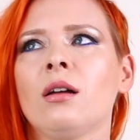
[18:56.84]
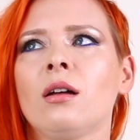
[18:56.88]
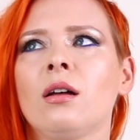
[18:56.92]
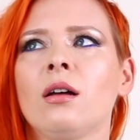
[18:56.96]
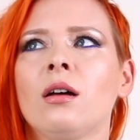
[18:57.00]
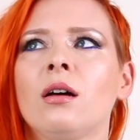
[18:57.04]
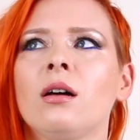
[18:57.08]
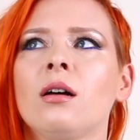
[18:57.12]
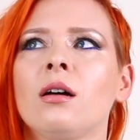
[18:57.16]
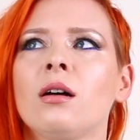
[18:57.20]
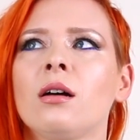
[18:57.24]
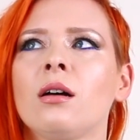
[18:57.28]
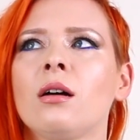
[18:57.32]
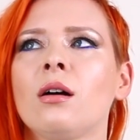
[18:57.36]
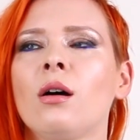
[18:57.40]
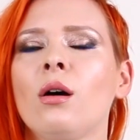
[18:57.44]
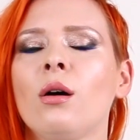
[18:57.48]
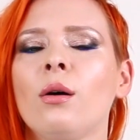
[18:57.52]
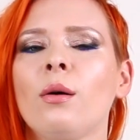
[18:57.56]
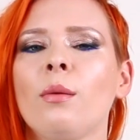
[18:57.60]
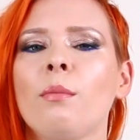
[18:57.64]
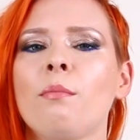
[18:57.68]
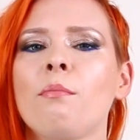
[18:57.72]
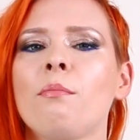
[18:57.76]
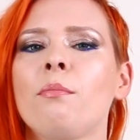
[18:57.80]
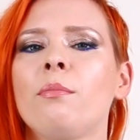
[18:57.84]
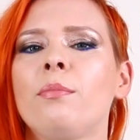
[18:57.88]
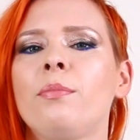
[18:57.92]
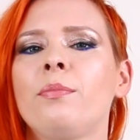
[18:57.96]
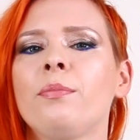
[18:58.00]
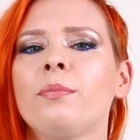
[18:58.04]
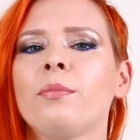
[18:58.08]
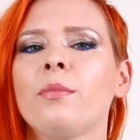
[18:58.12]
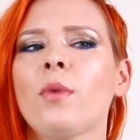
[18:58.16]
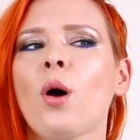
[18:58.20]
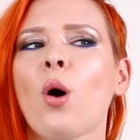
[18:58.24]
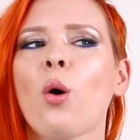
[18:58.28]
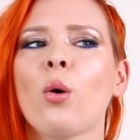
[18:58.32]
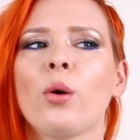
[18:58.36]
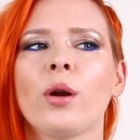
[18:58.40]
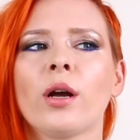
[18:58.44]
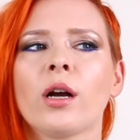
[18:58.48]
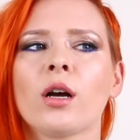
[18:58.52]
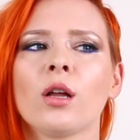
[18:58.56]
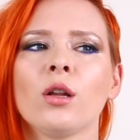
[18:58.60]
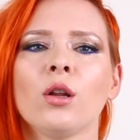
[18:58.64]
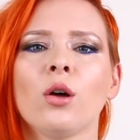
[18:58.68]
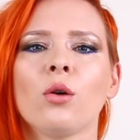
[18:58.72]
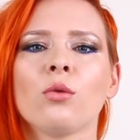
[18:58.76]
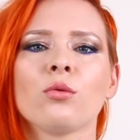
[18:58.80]
eau de
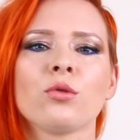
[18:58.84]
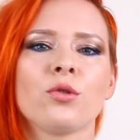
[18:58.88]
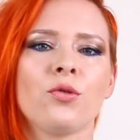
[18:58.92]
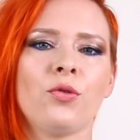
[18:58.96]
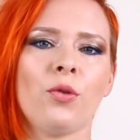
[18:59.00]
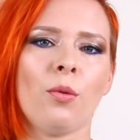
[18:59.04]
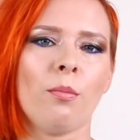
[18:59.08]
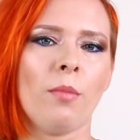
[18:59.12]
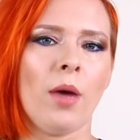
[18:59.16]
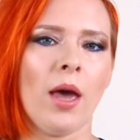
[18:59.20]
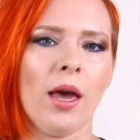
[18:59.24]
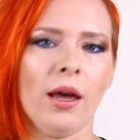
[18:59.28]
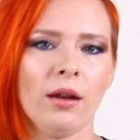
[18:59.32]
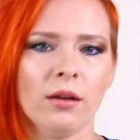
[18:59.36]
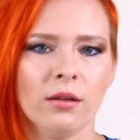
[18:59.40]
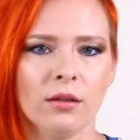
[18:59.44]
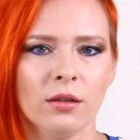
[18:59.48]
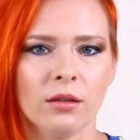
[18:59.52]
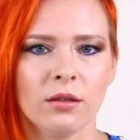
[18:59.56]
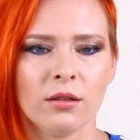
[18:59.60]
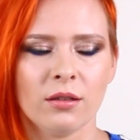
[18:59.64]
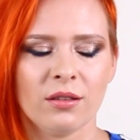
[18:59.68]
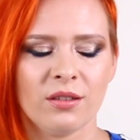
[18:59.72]
colognes for men,